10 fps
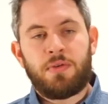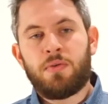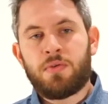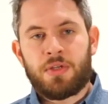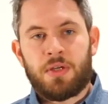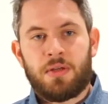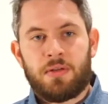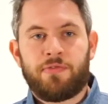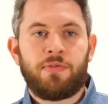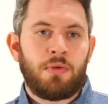the user the
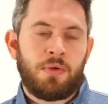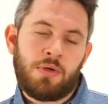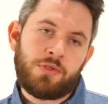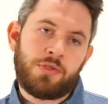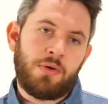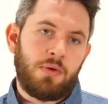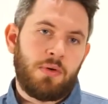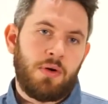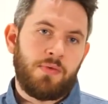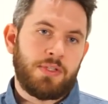full control
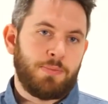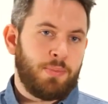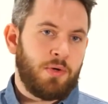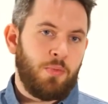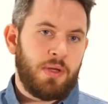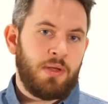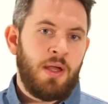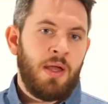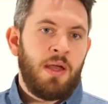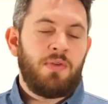over this probing,
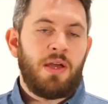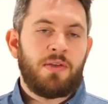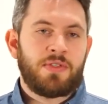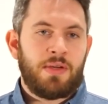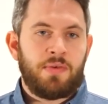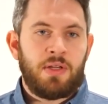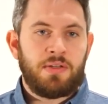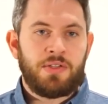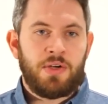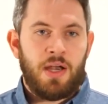we have several
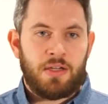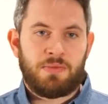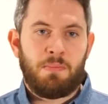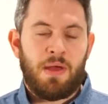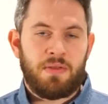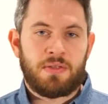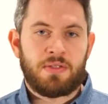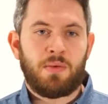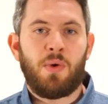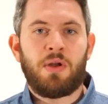interaction methods.
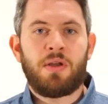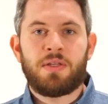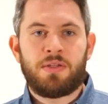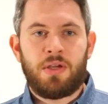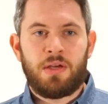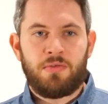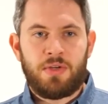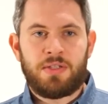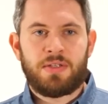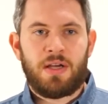So one is you can
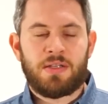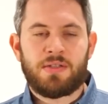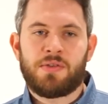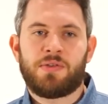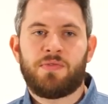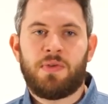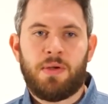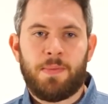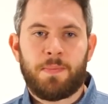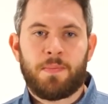resize the sphere.
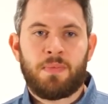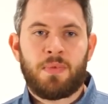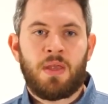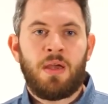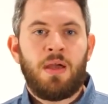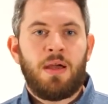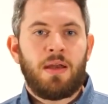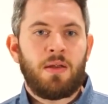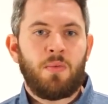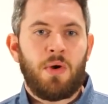
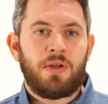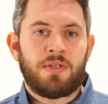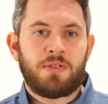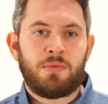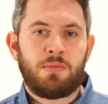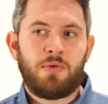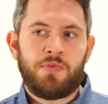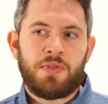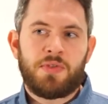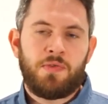Another one is to move
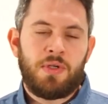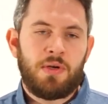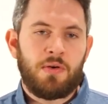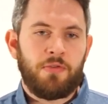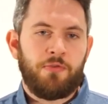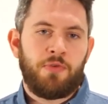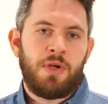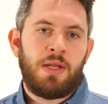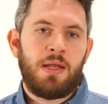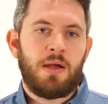the sphere
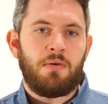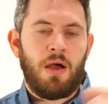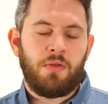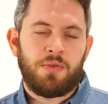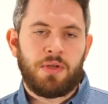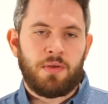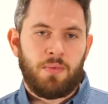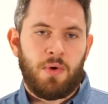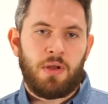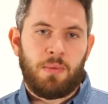freely around in the
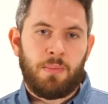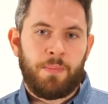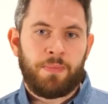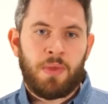volume.